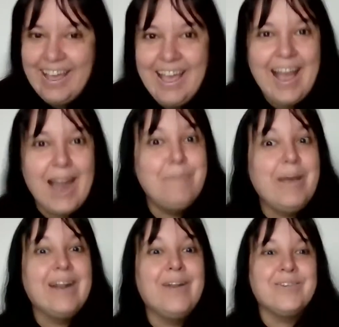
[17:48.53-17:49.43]
I
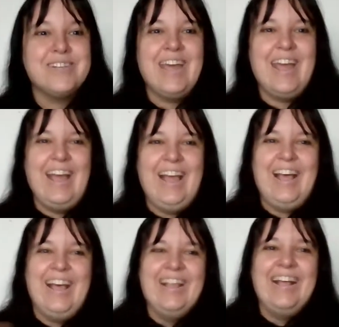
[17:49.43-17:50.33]
better not.
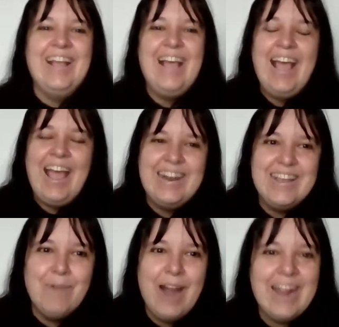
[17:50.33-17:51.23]

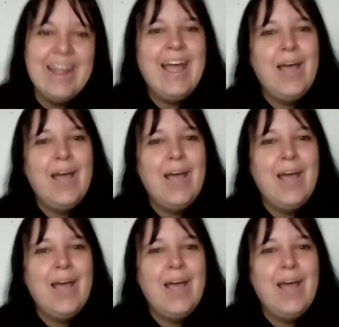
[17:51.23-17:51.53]
Anyway,